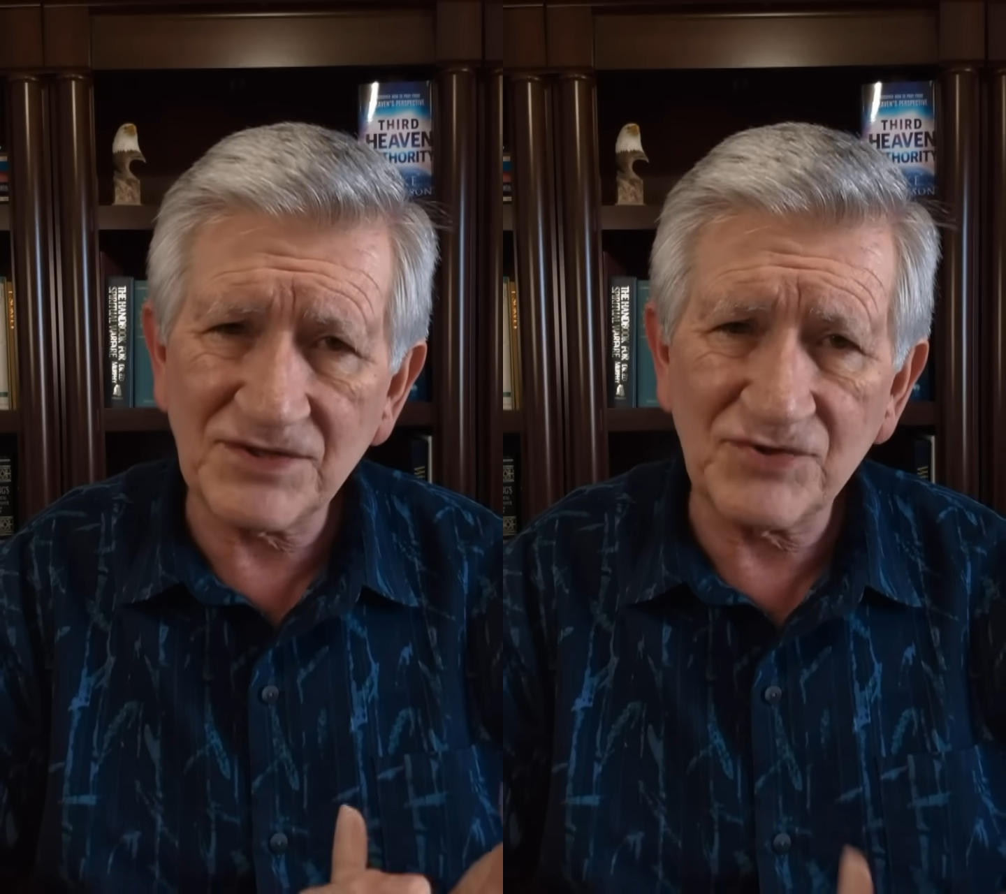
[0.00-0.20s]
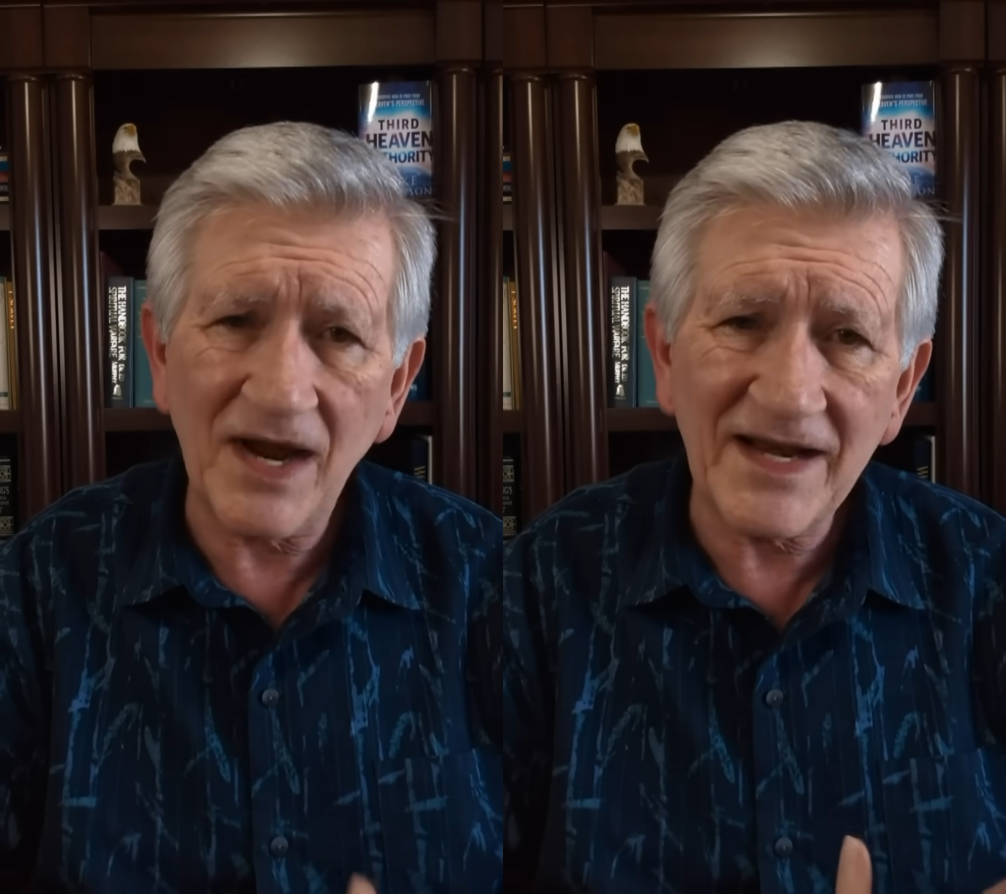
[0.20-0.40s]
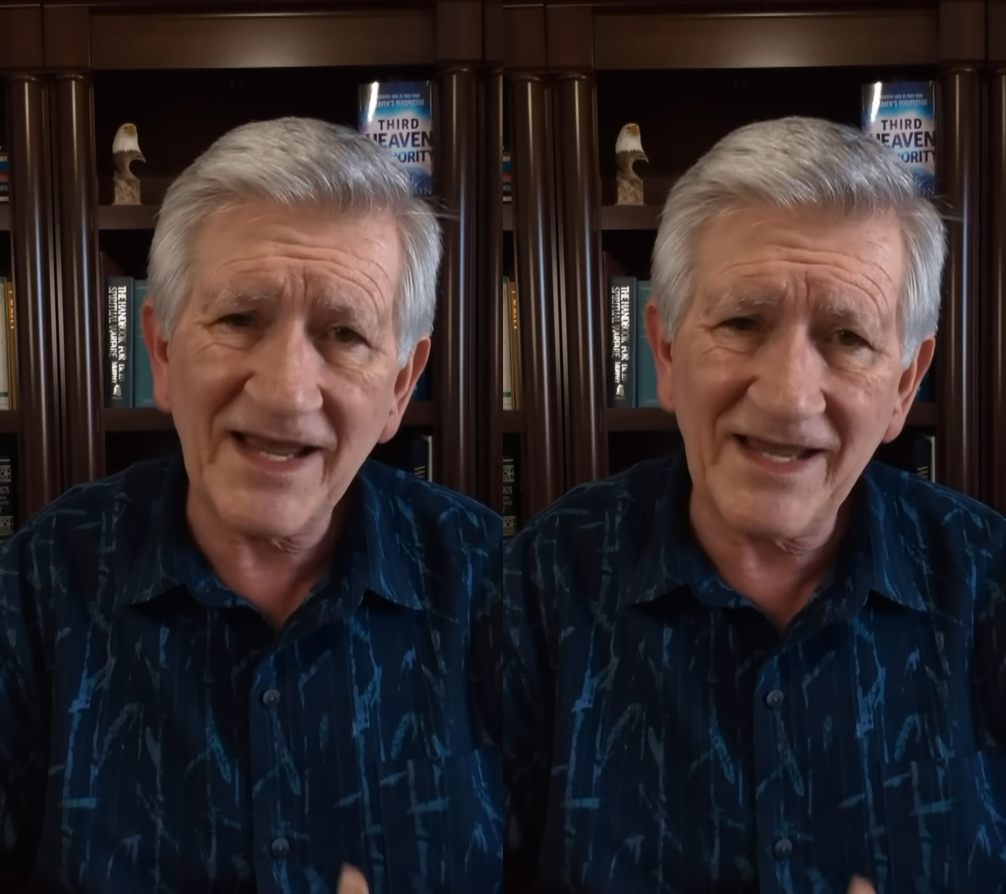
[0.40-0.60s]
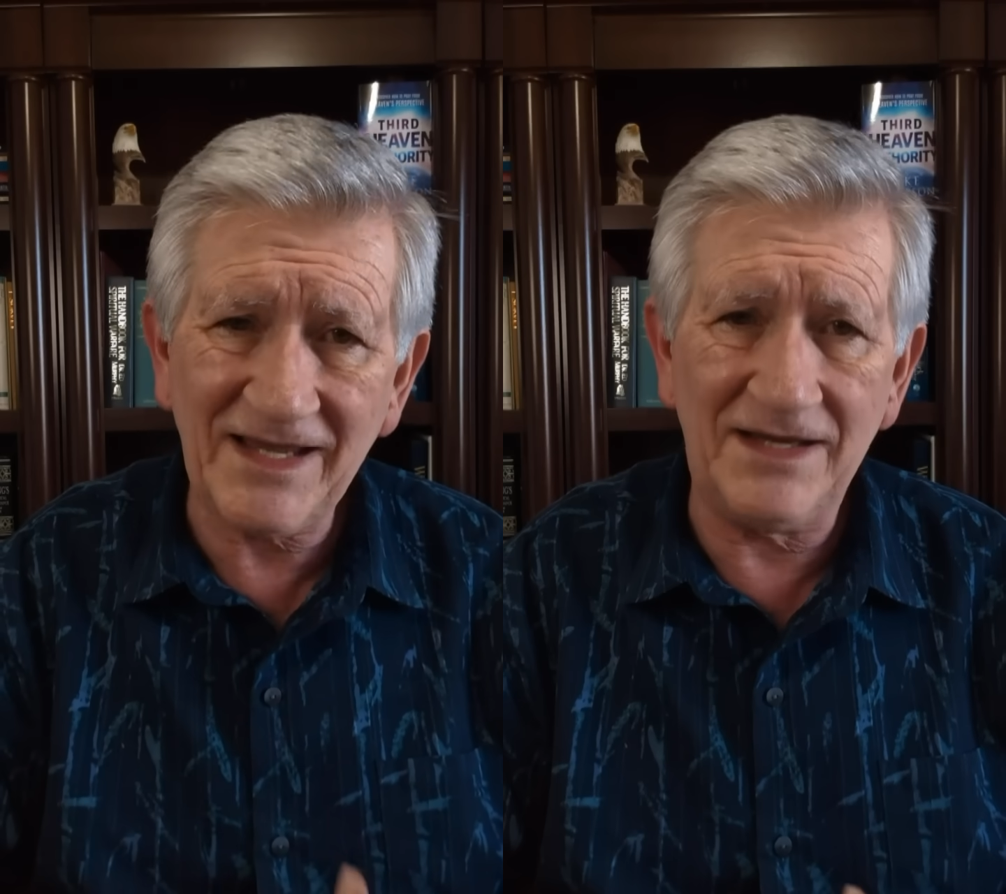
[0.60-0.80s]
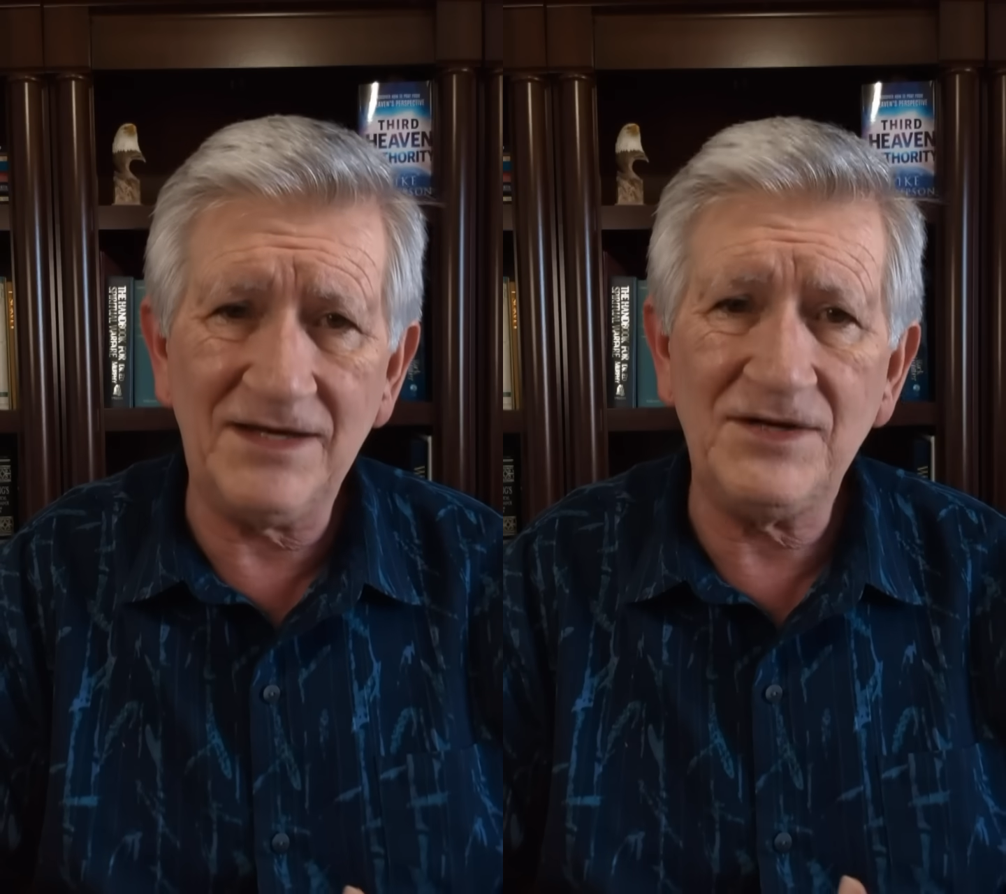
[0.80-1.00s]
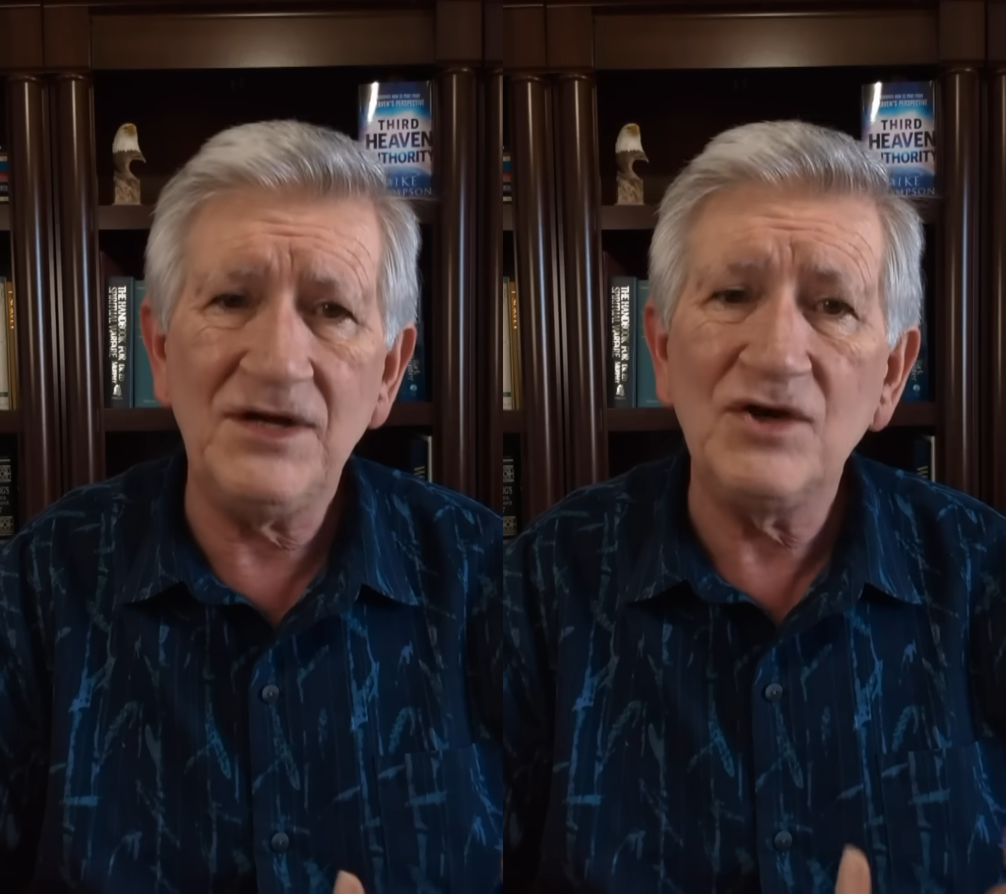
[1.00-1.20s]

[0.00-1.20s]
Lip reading: and try to end